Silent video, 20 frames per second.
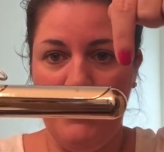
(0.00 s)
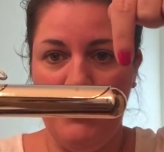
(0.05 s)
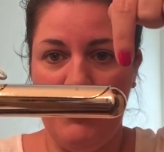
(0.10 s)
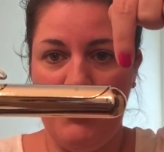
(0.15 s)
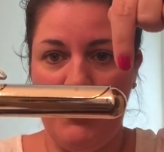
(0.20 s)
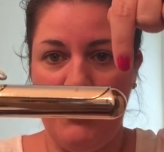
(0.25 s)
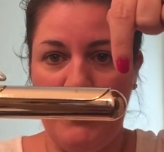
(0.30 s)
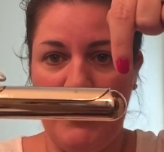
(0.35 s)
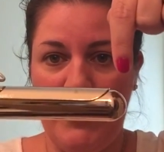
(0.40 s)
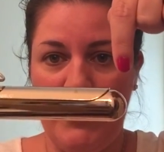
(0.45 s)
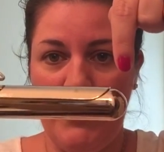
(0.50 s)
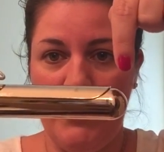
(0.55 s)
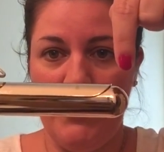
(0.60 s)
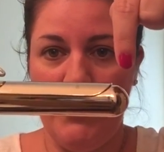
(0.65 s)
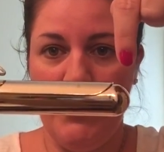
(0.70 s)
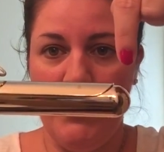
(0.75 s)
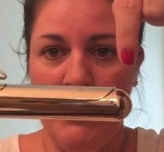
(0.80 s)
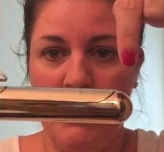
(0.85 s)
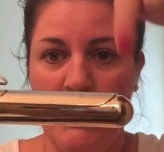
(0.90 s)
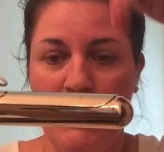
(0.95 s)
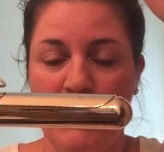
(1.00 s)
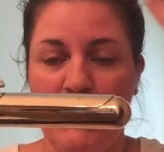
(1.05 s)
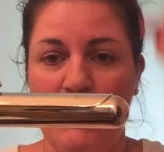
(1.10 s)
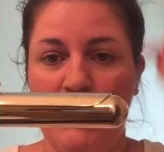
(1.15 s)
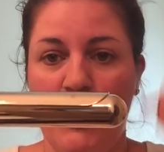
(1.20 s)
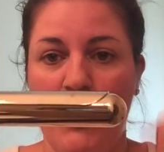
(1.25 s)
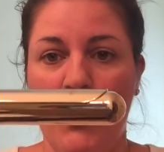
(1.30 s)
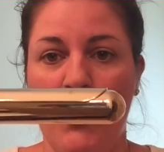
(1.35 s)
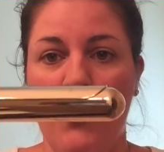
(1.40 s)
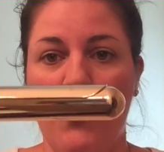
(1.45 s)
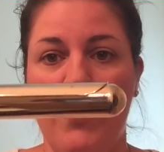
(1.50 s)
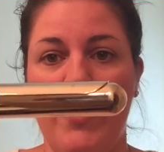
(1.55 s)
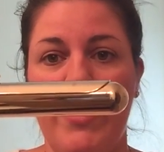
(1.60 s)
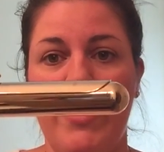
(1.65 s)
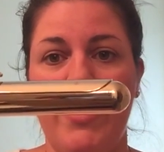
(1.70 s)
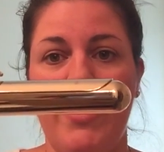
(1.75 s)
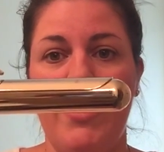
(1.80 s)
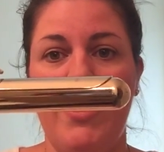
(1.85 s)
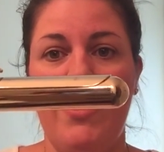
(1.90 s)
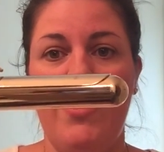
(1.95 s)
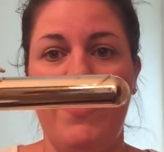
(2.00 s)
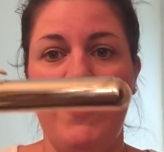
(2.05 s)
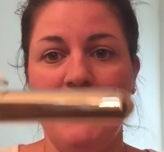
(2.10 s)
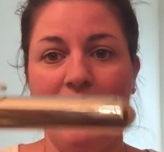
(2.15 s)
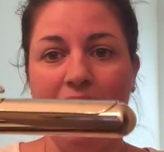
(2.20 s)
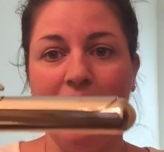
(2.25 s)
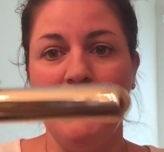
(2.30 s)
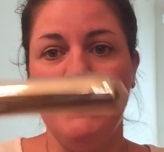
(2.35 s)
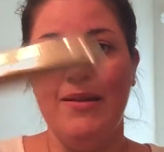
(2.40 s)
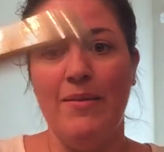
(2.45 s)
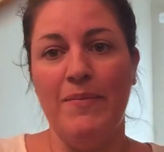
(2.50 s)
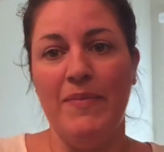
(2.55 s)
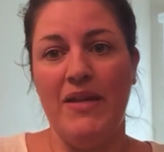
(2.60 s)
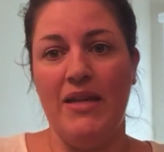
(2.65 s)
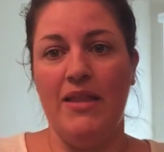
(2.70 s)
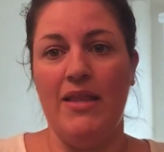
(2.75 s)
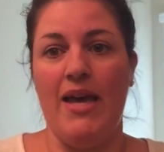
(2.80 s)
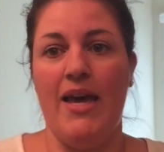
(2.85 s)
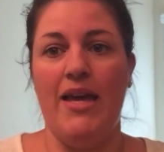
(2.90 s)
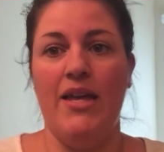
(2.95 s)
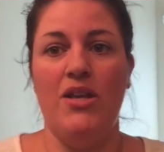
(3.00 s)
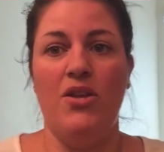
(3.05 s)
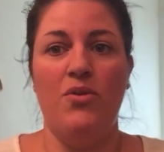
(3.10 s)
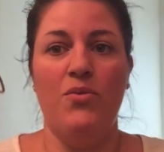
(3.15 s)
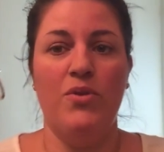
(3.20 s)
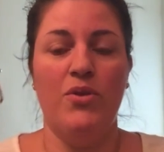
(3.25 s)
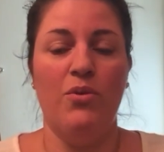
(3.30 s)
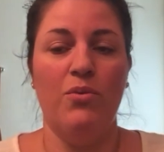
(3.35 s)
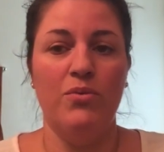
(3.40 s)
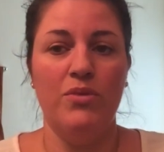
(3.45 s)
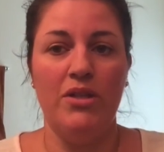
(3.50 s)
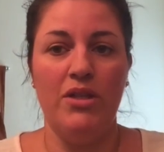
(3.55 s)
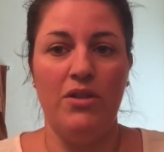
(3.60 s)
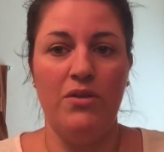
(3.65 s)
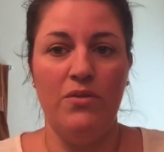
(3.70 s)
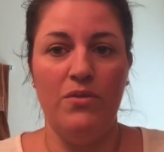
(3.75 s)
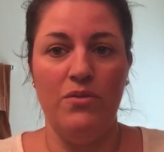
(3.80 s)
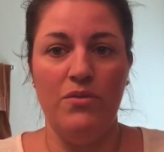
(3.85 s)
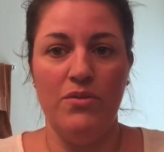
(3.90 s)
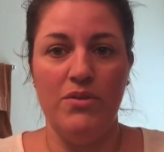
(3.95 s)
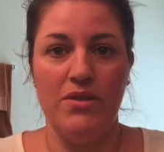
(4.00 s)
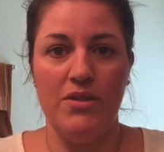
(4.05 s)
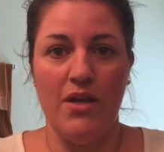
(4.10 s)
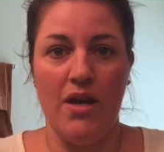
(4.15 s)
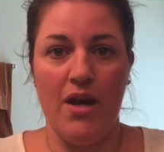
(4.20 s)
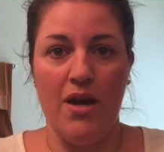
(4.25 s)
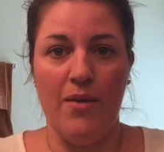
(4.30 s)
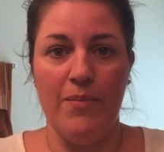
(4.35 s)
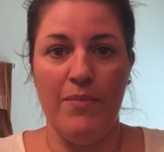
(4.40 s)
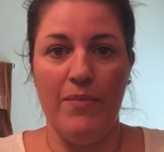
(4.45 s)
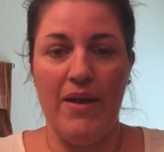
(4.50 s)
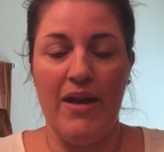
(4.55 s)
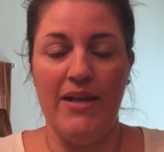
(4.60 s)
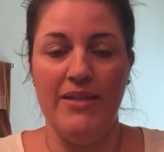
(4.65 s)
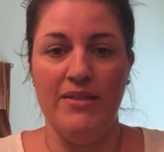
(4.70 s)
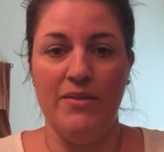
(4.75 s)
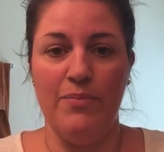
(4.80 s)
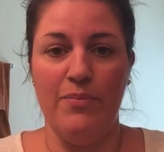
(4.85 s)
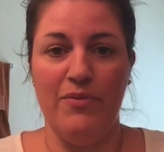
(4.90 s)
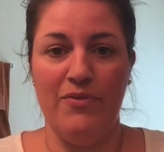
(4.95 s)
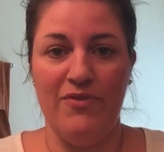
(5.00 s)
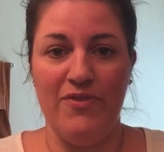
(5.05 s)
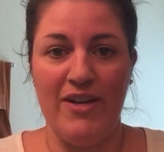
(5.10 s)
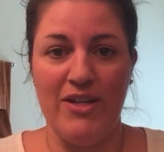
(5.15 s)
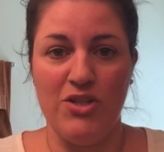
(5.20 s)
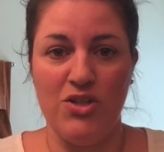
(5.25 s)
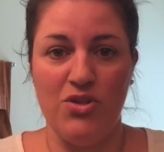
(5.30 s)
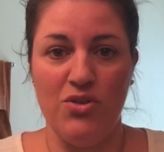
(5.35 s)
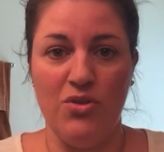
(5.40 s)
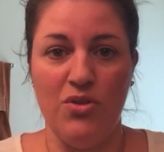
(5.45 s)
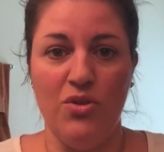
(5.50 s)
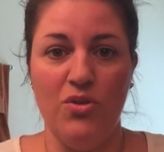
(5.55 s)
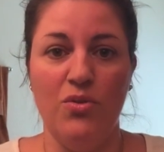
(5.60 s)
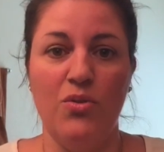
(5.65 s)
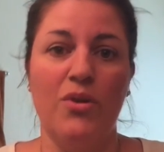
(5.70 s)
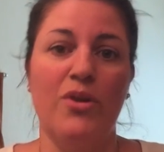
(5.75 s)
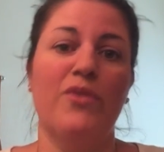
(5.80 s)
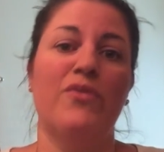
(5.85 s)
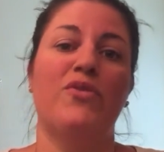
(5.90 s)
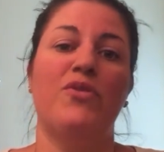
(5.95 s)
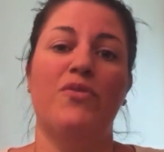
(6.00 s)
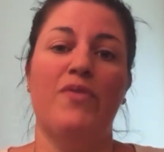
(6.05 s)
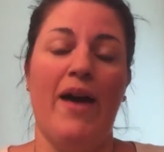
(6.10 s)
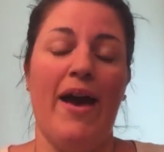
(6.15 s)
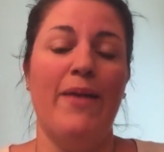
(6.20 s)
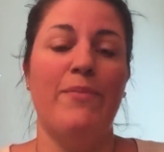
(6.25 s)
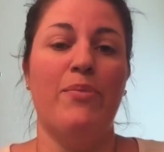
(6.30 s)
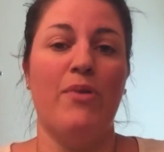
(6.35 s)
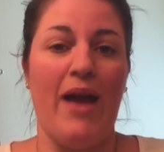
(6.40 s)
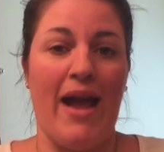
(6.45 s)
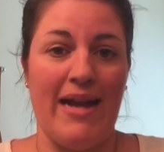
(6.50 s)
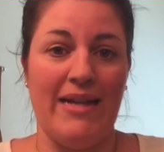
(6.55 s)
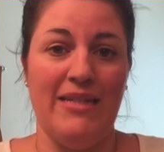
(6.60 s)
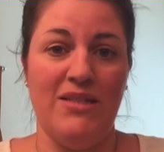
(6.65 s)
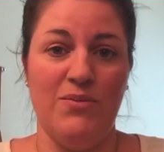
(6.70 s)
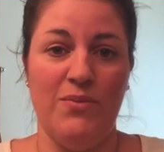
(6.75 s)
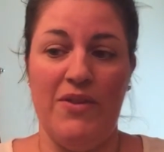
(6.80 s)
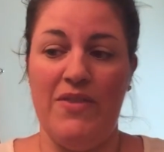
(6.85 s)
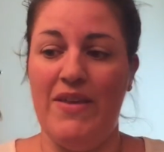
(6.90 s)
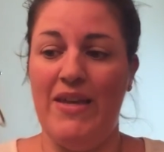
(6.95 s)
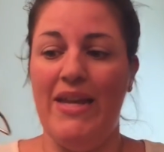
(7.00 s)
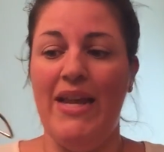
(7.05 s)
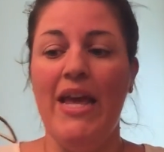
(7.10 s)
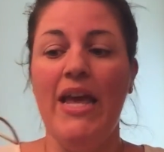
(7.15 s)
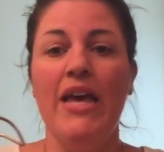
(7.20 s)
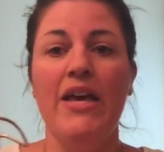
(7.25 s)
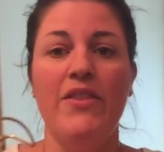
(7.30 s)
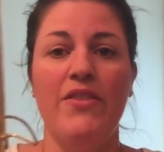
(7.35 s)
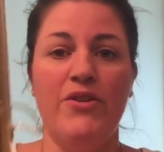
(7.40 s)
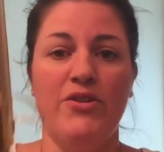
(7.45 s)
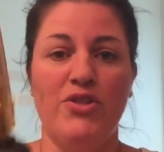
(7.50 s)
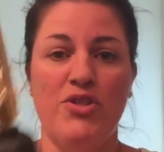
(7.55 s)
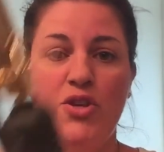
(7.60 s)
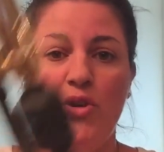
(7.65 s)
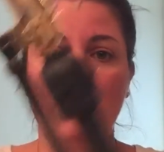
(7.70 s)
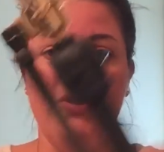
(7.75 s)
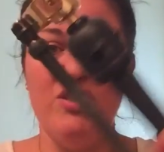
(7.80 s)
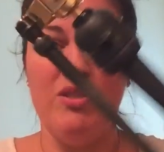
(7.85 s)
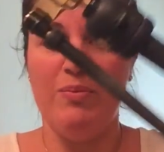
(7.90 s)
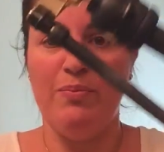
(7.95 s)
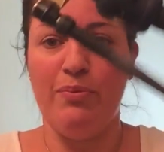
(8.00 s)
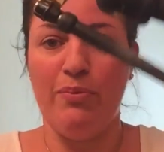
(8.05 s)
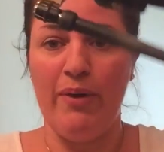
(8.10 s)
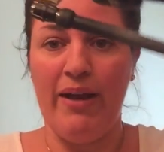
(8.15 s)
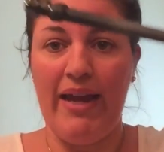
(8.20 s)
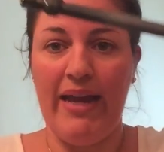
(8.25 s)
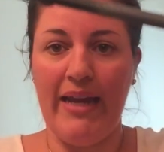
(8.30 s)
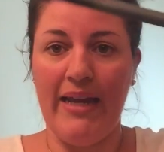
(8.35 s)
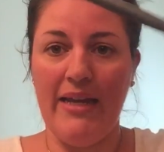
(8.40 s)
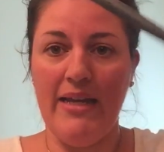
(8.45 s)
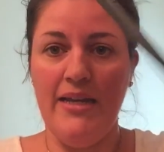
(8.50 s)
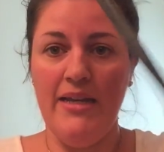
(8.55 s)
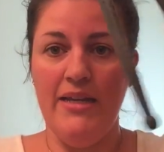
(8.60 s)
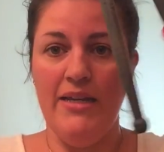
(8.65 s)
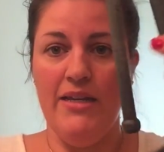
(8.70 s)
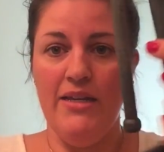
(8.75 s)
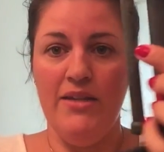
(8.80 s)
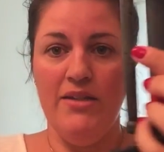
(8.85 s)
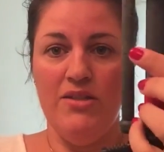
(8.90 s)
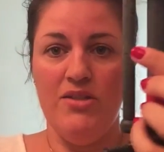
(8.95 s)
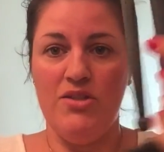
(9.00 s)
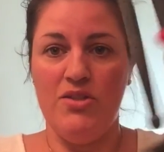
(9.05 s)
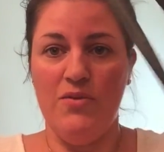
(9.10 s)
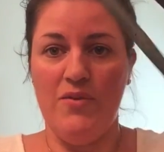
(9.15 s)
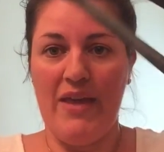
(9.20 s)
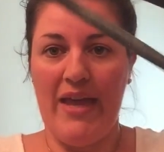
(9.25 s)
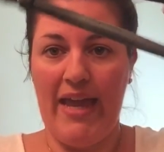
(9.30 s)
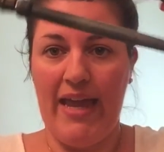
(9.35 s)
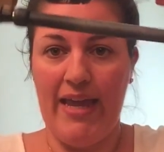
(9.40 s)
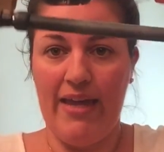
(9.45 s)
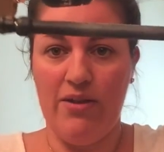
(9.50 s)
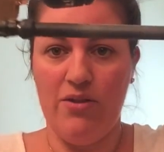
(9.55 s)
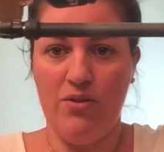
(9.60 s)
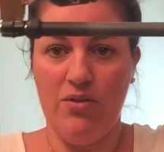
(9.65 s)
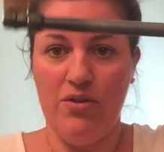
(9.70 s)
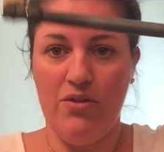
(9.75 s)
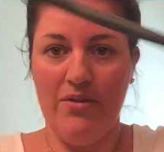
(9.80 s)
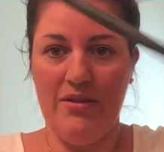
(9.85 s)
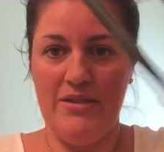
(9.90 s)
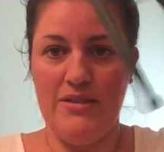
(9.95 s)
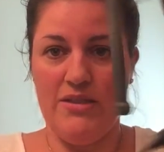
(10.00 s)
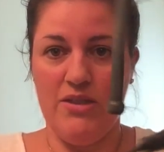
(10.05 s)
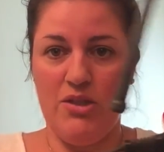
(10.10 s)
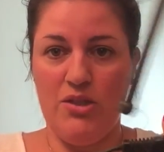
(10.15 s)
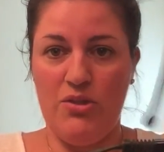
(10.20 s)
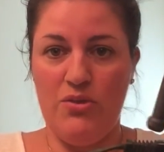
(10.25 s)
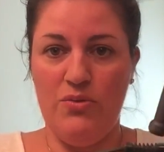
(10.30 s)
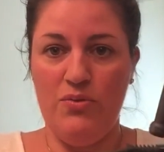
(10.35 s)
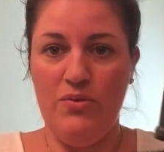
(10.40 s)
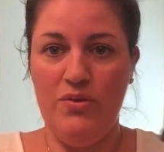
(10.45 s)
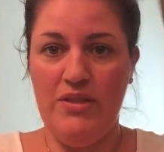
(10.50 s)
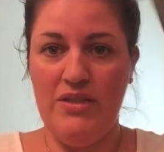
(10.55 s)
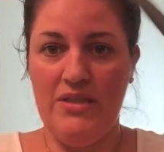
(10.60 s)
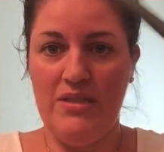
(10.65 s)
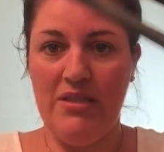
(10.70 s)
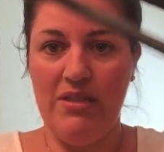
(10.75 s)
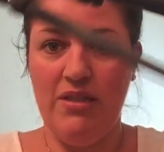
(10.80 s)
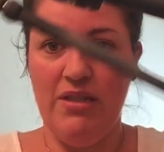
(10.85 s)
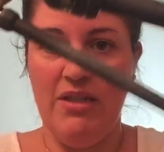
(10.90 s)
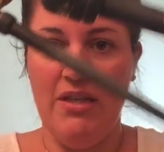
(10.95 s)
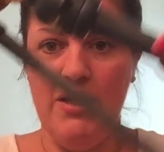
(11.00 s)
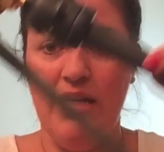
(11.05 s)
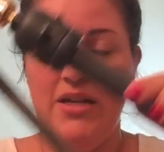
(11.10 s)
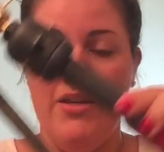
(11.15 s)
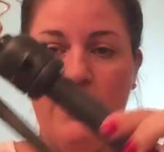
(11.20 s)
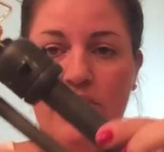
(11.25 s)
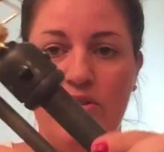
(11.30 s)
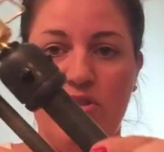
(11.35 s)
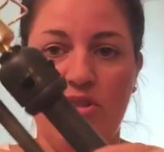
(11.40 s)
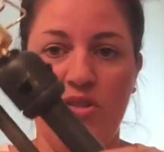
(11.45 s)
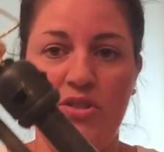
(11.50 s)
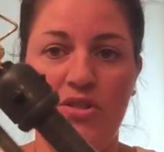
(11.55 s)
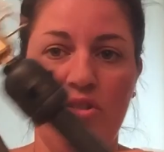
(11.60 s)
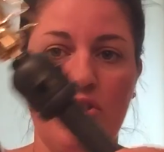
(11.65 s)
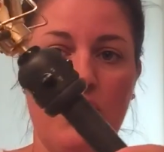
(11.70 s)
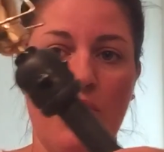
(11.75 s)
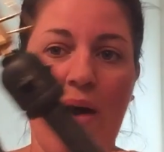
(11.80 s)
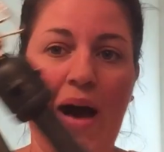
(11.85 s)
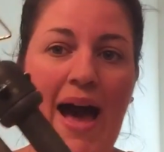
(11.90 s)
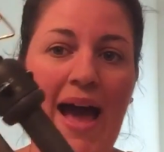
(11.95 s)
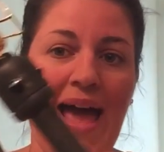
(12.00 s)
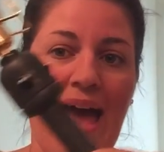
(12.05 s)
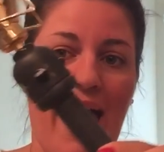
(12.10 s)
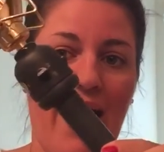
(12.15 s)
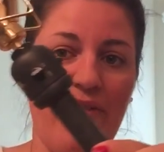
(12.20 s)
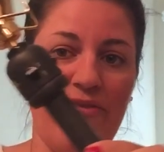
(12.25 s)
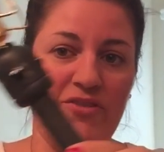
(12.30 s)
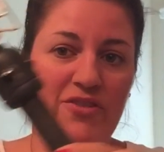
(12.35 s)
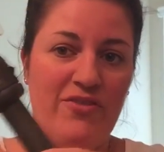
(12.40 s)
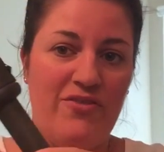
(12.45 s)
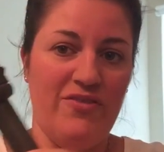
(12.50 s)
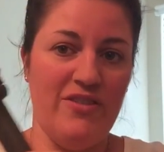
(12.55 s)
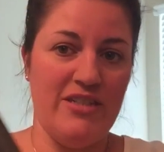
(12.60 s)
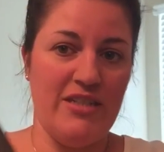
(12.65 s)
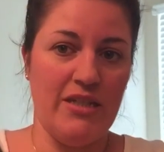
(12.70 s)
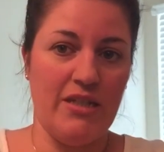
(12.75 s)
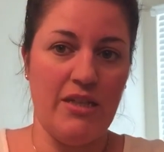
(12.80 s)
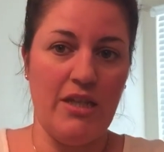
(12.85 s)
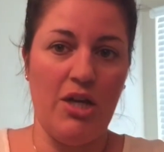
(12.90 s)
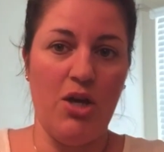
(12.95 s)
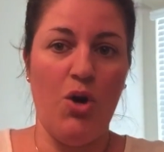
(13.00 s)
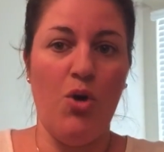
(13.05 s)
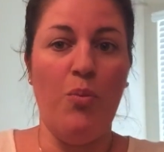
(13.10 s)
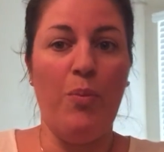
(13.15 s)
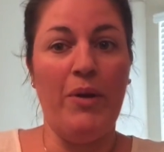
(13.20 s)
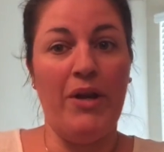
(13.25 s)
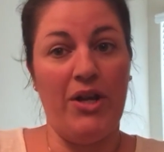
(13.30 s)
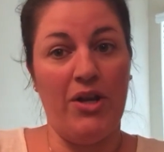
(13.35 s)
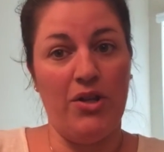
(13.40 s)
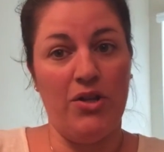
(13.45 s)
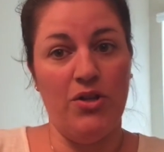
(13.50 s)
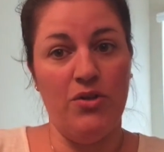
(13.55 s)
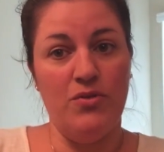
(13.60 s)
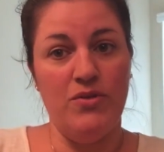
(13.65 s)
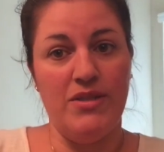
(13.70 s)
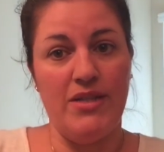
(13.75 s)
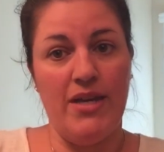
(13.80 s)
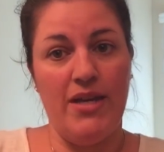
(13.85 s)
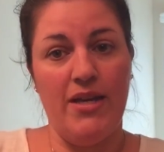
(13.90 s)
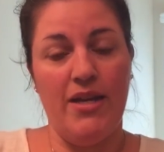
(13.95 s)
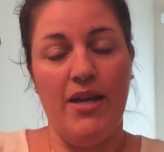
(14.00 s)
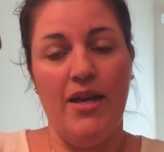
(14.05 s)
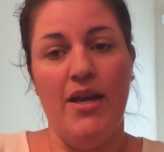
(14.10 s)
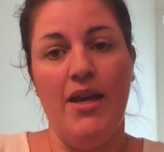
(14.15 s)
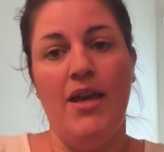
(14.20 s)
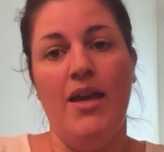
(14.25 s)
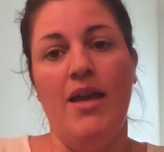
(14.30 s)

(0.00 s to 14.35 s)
to it. So this is something that you would only use um, as a professional or if you've had practice with it. There's no spring, so the handle is loose. There's, so I have to physically open and close it.